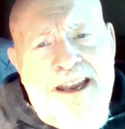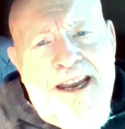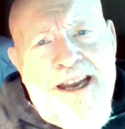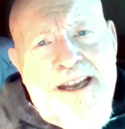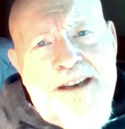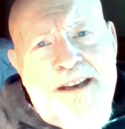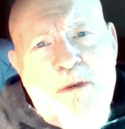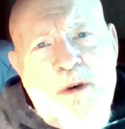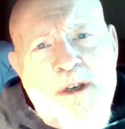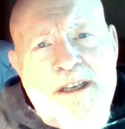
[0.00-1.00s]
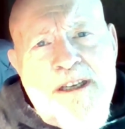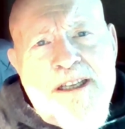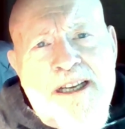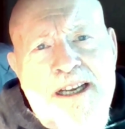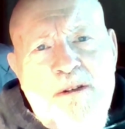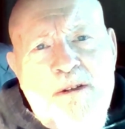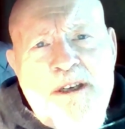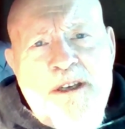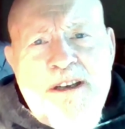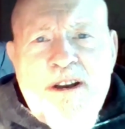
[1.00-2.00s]
And
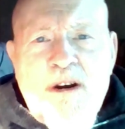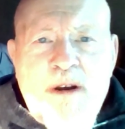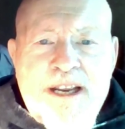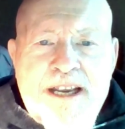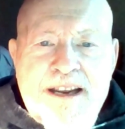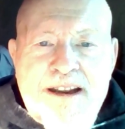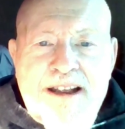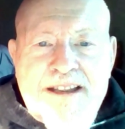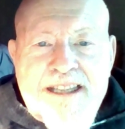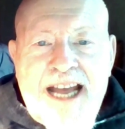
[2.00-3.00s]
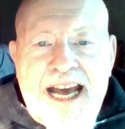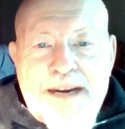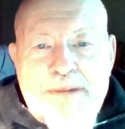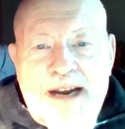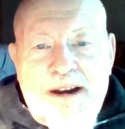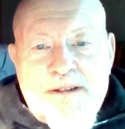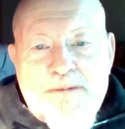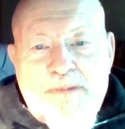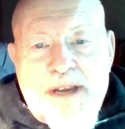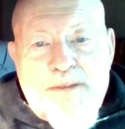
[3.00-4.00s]
wouldn't knowing a lot
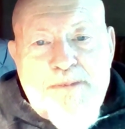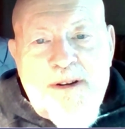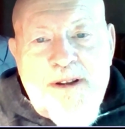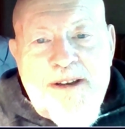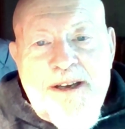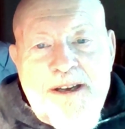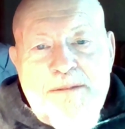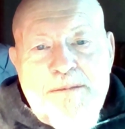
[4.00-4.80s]
about people